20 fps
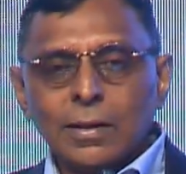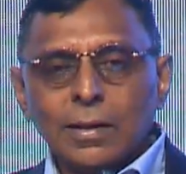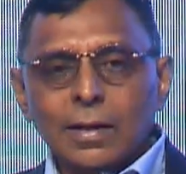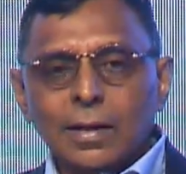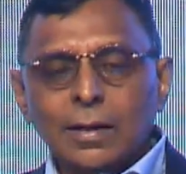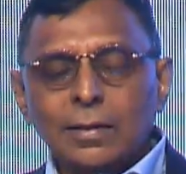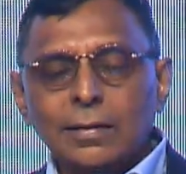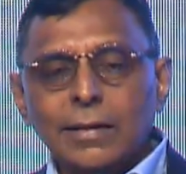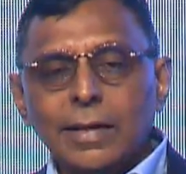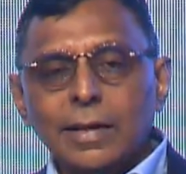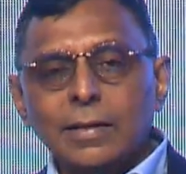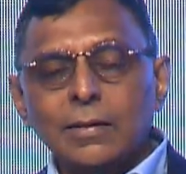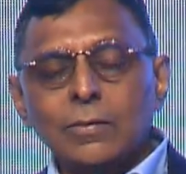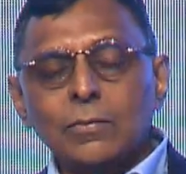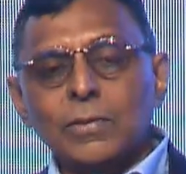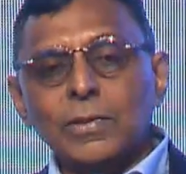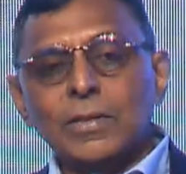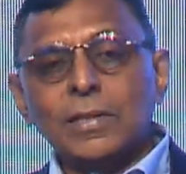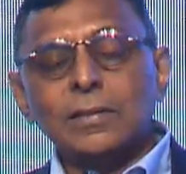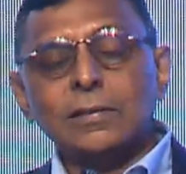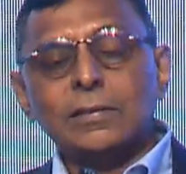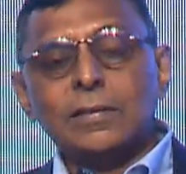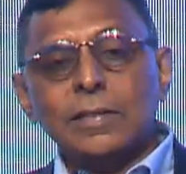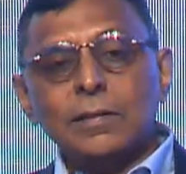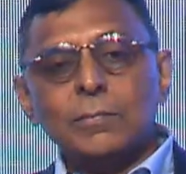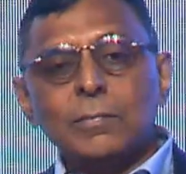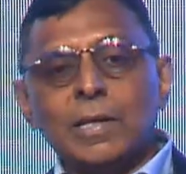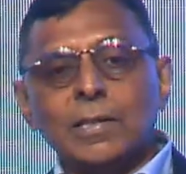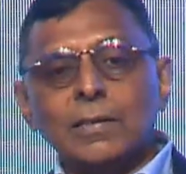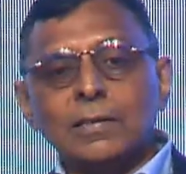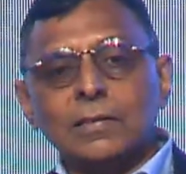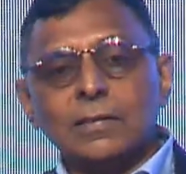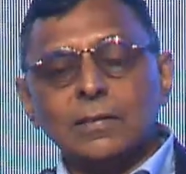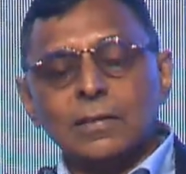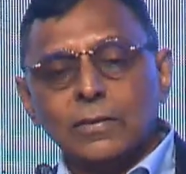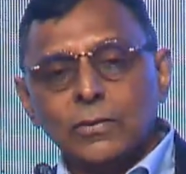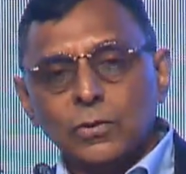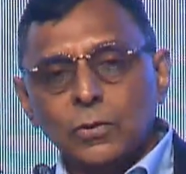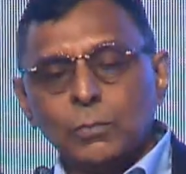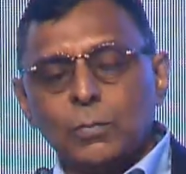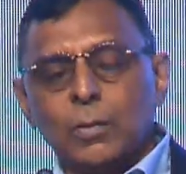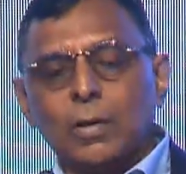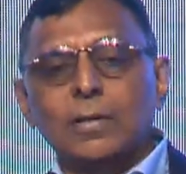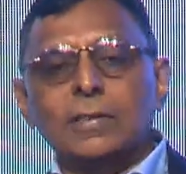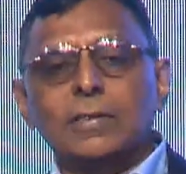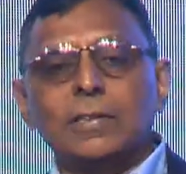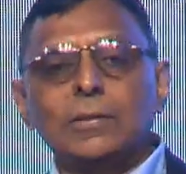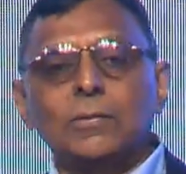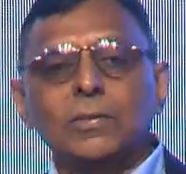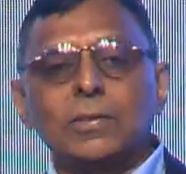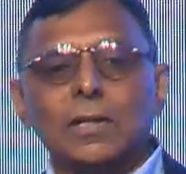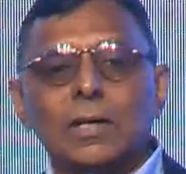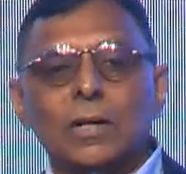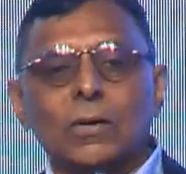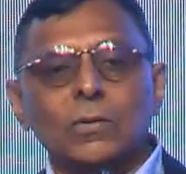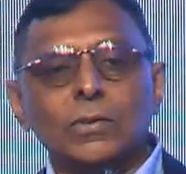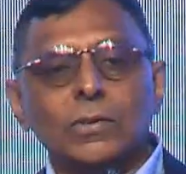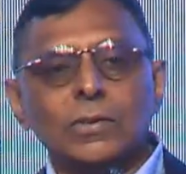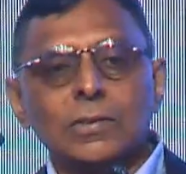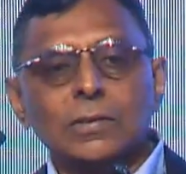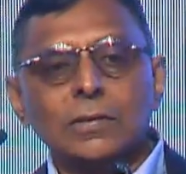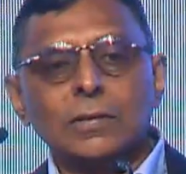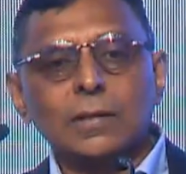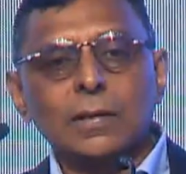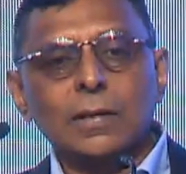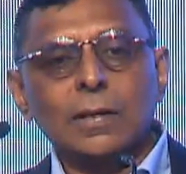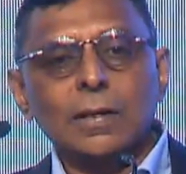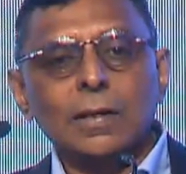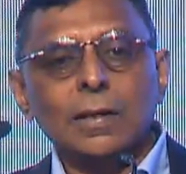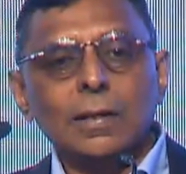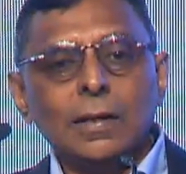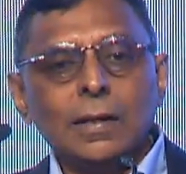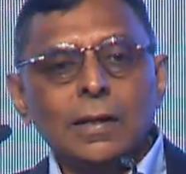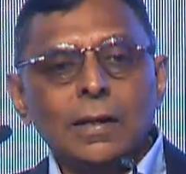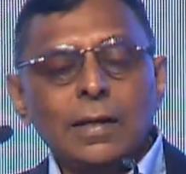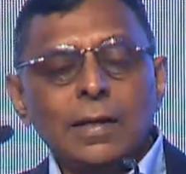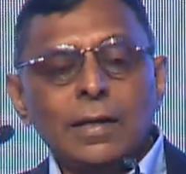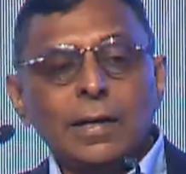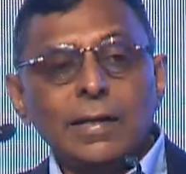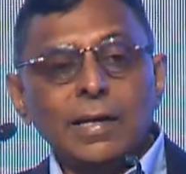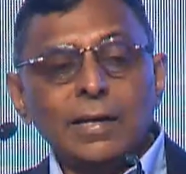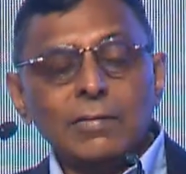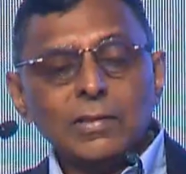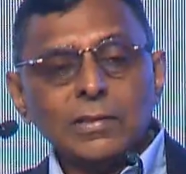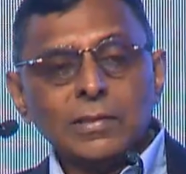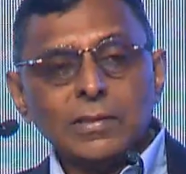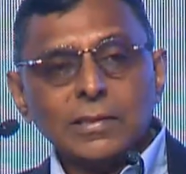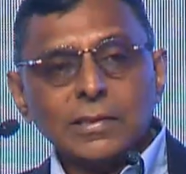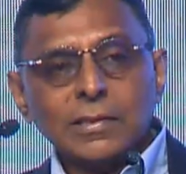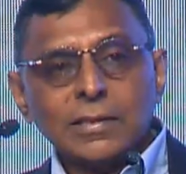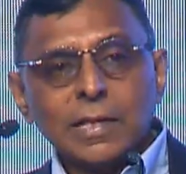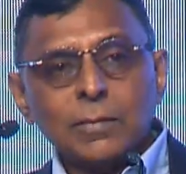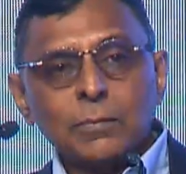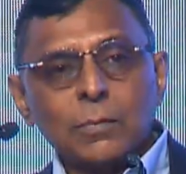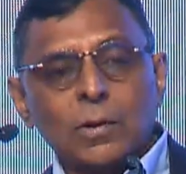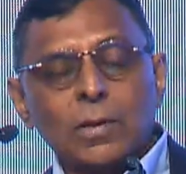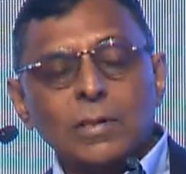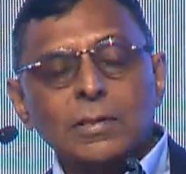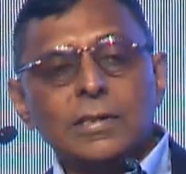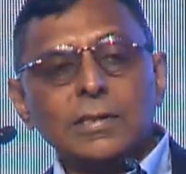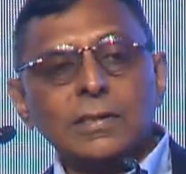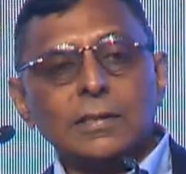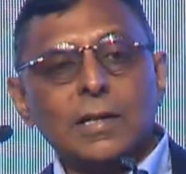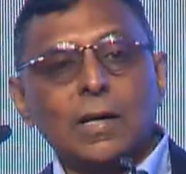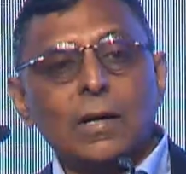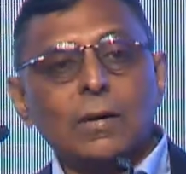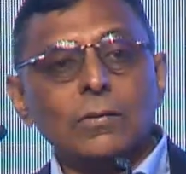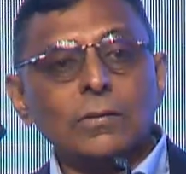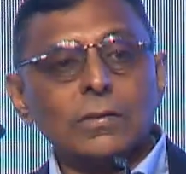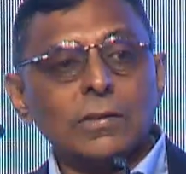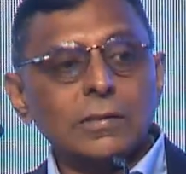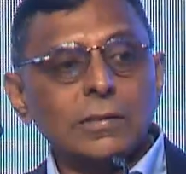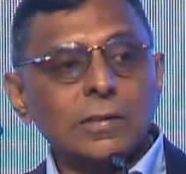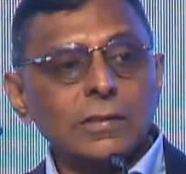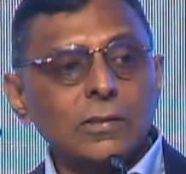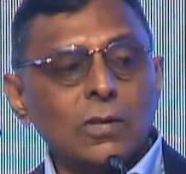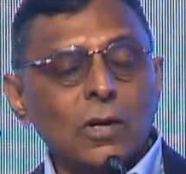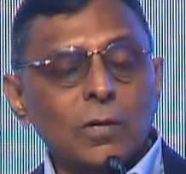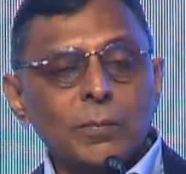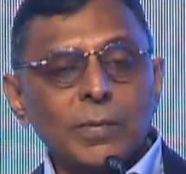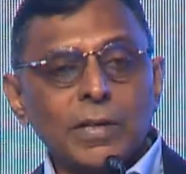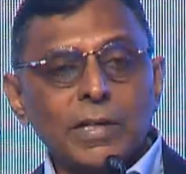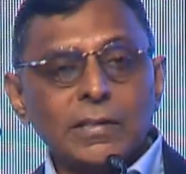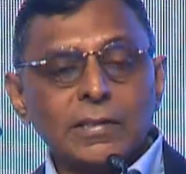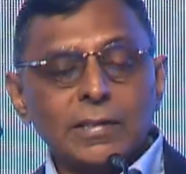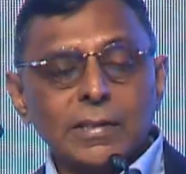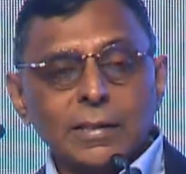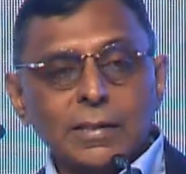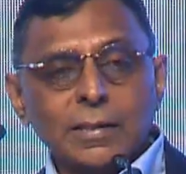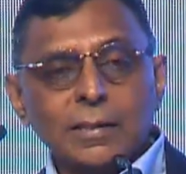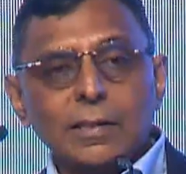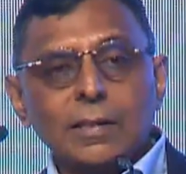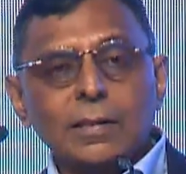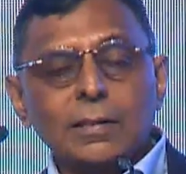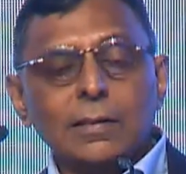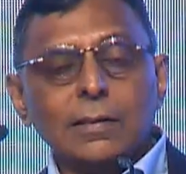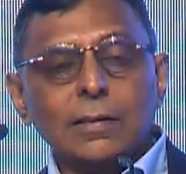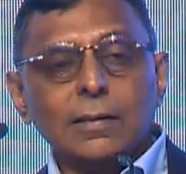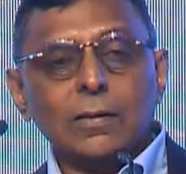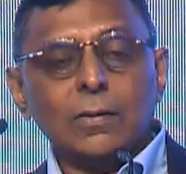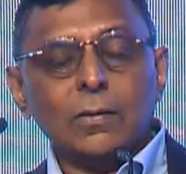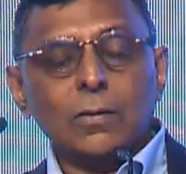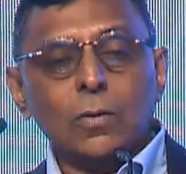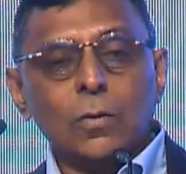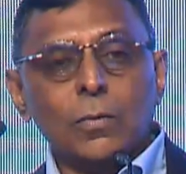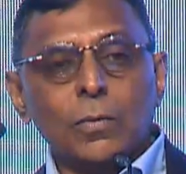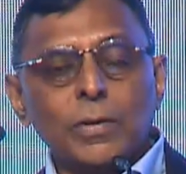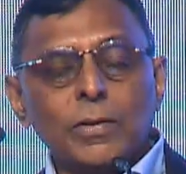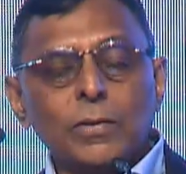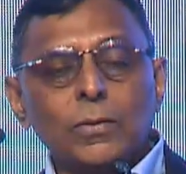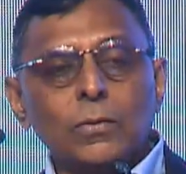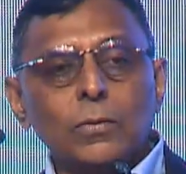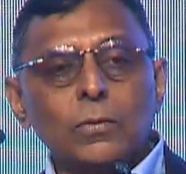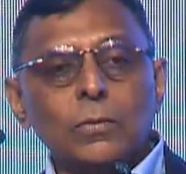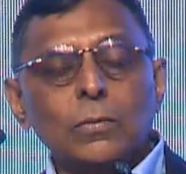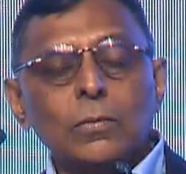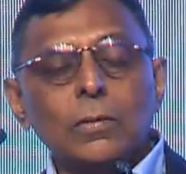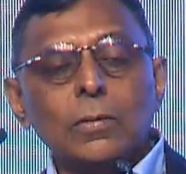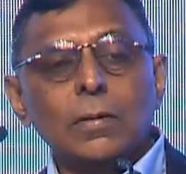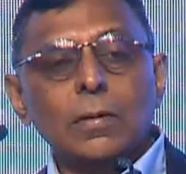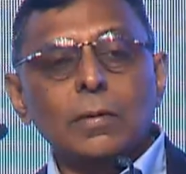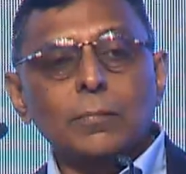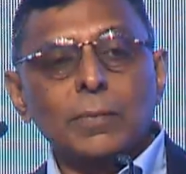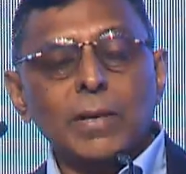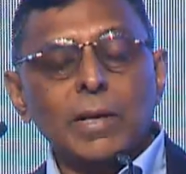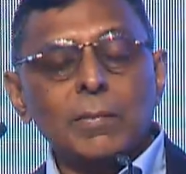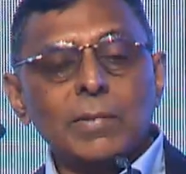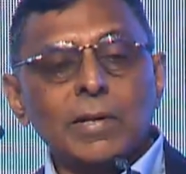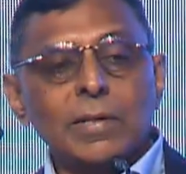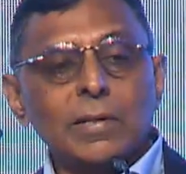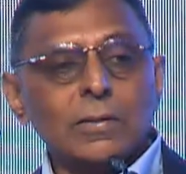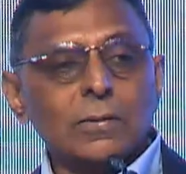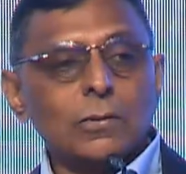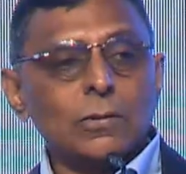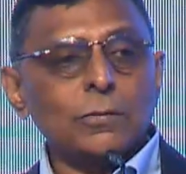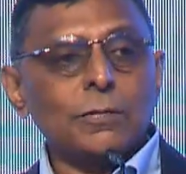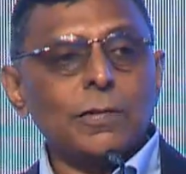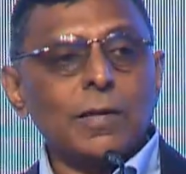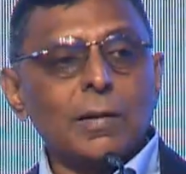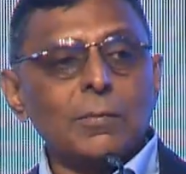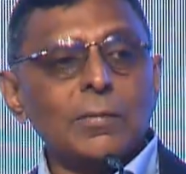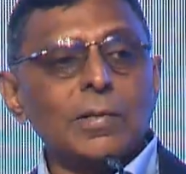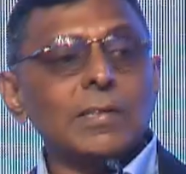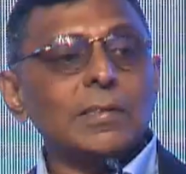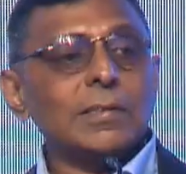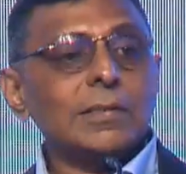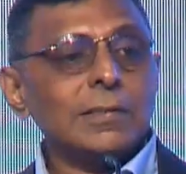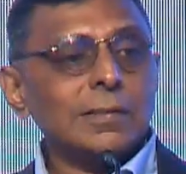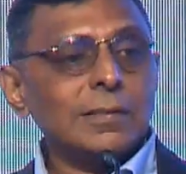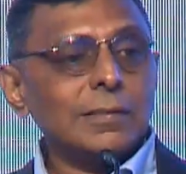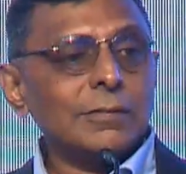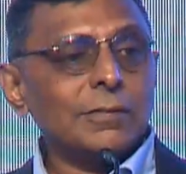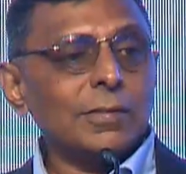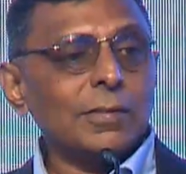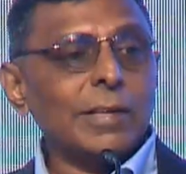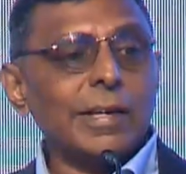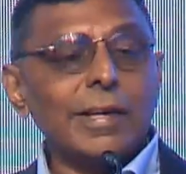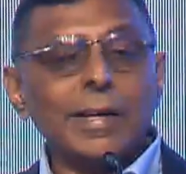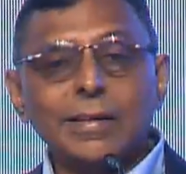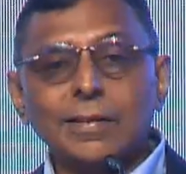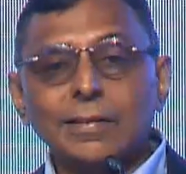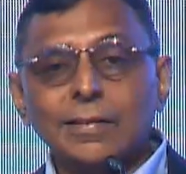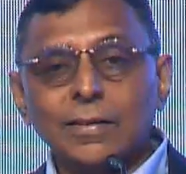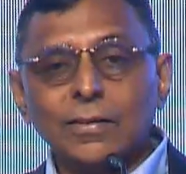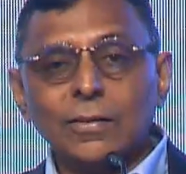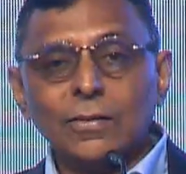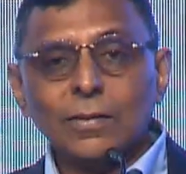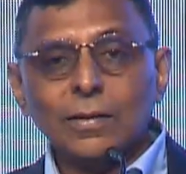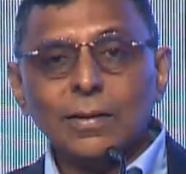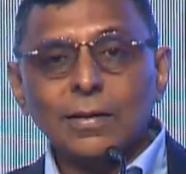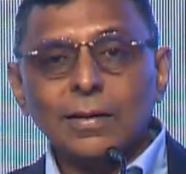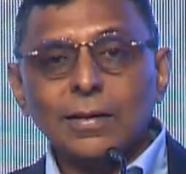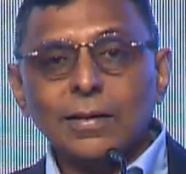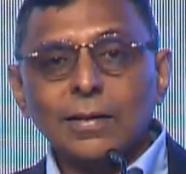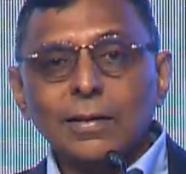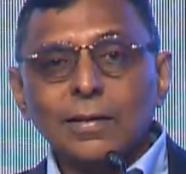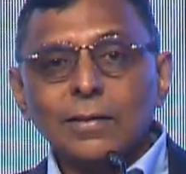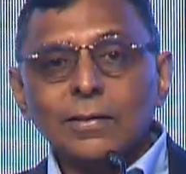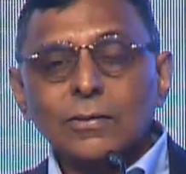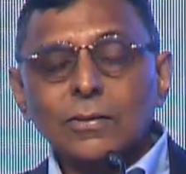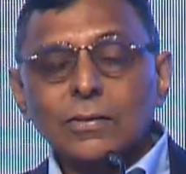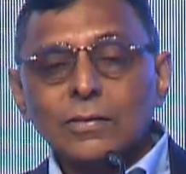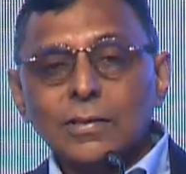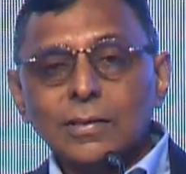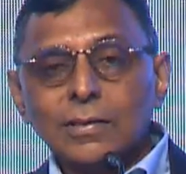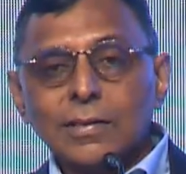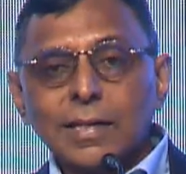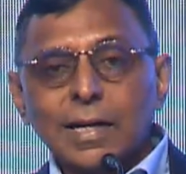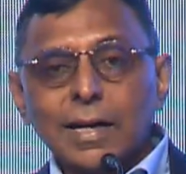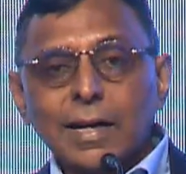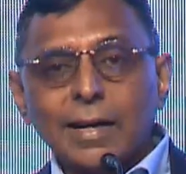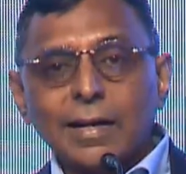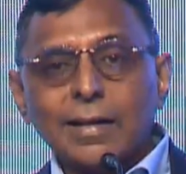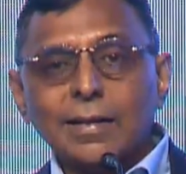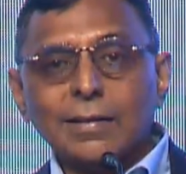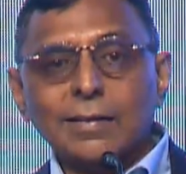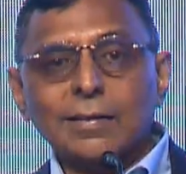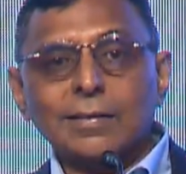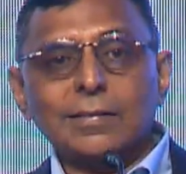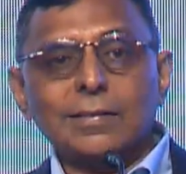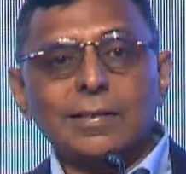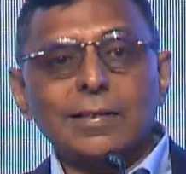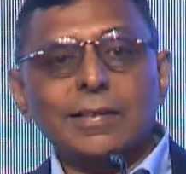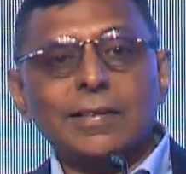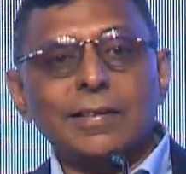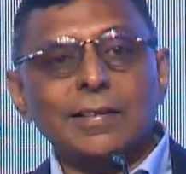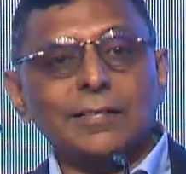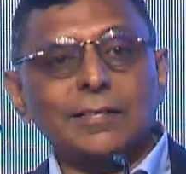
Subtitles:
and then within 3 months, new policy was announced. And ever since that policy is announced, there's not been a single overdue payment to farmers for cane. So this guy is thinking.